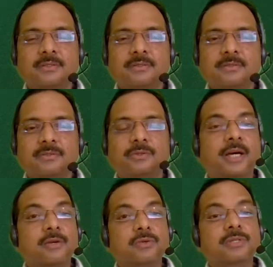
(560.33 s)
So
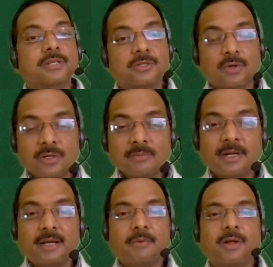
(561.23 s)
tyrosine is not
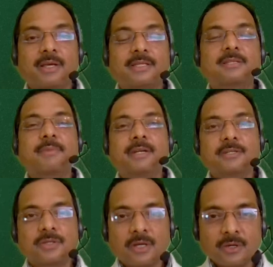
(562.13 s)
metabolized by
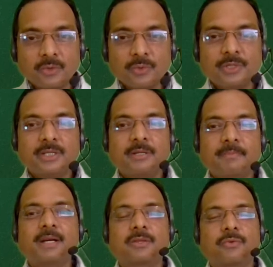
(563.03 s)
its routine
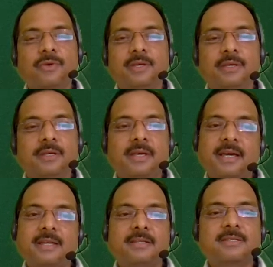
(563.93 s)
pathway
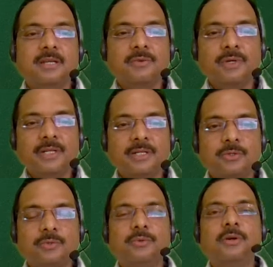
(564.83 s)
and is converted
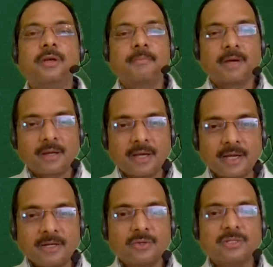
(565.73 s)
to
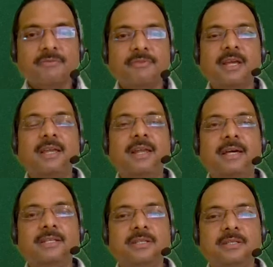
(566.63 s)
para-hydroxyphenyl
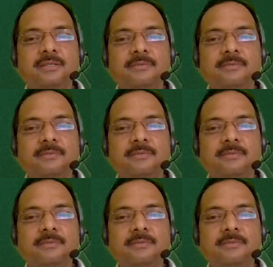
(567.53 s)
lactate,